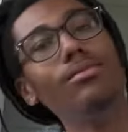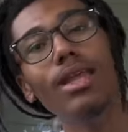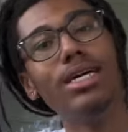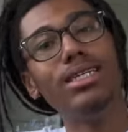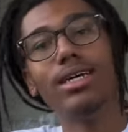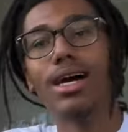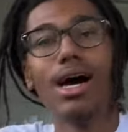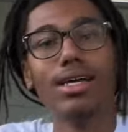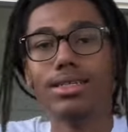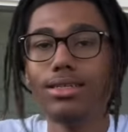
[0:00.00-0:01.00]
That's it,
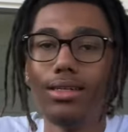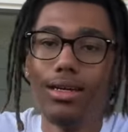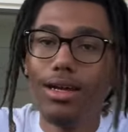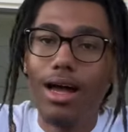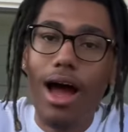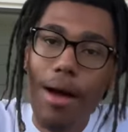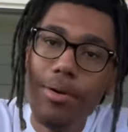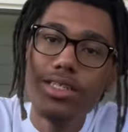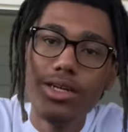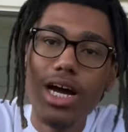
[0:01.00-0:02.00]
guys. I
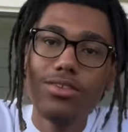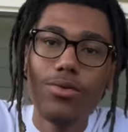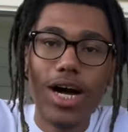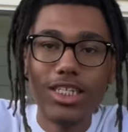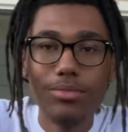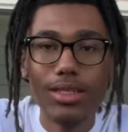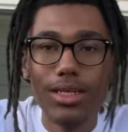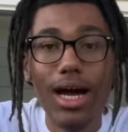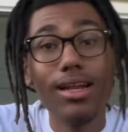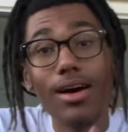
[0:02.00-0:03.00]
appreciate you guys for watching me.
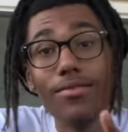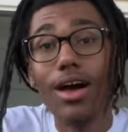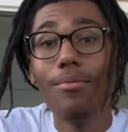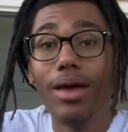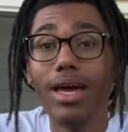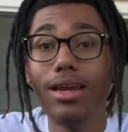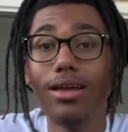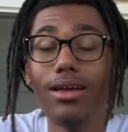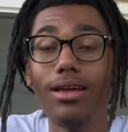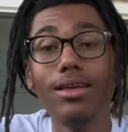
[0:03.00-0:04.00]
I love y'all, man.
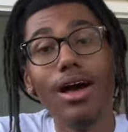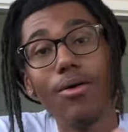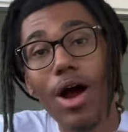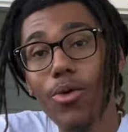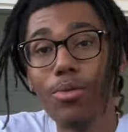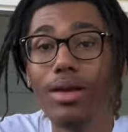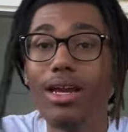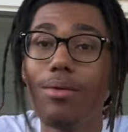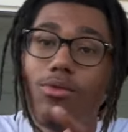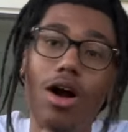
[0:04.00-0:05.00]
Y'all rocking with me
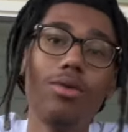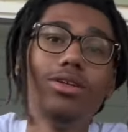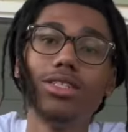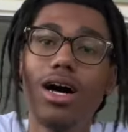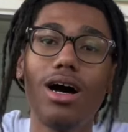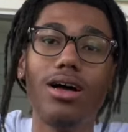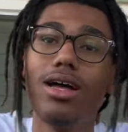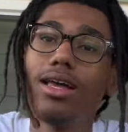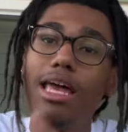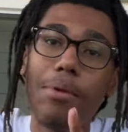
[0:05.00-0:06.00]
and I'm rocking with y'all.
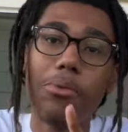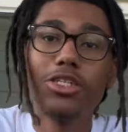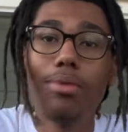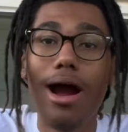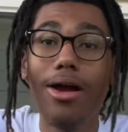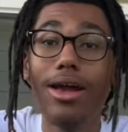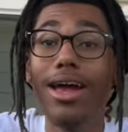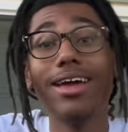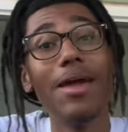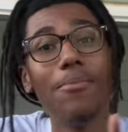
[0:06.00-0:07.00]
Keep on inspiring
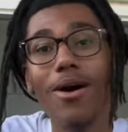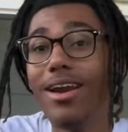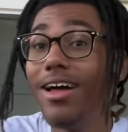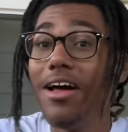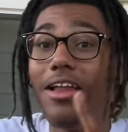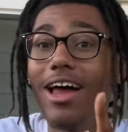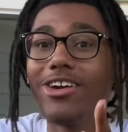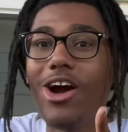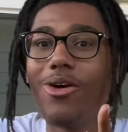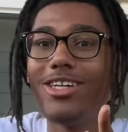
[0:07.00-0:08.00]
and keep on, like
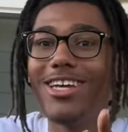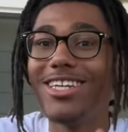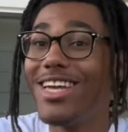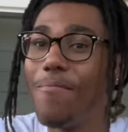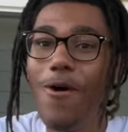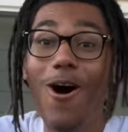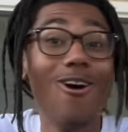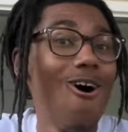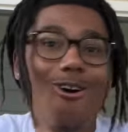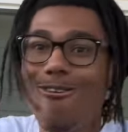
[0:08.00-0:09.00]
Narwhal says, keep
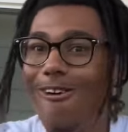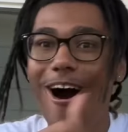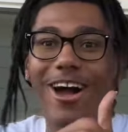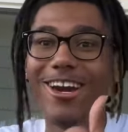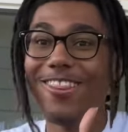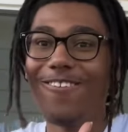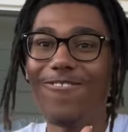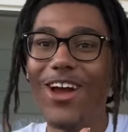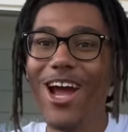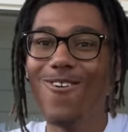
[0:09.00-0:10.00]
on rocking in the
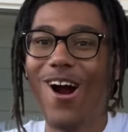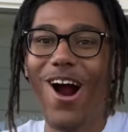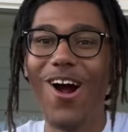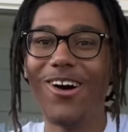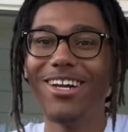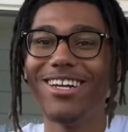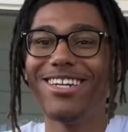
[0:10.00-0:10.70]
free world.